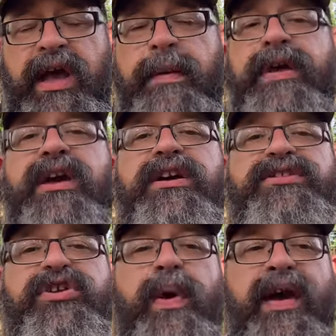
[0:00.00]
because
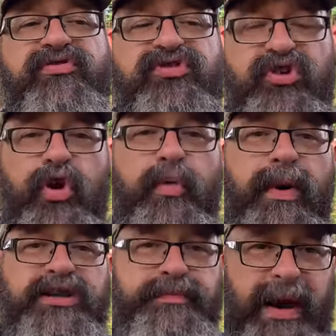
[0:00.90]
you have so
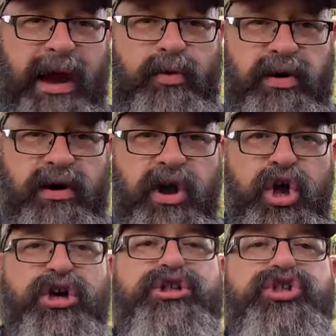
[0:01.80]
much power,
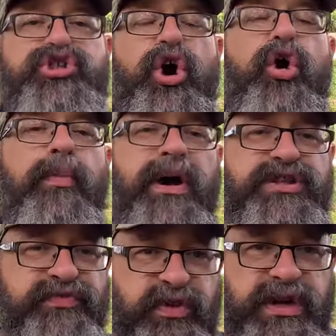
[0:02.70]
so much
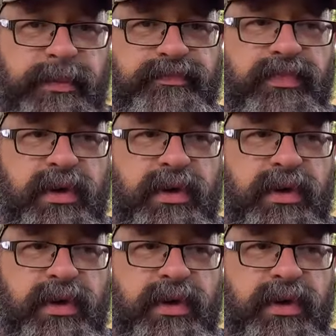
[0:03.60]
freedom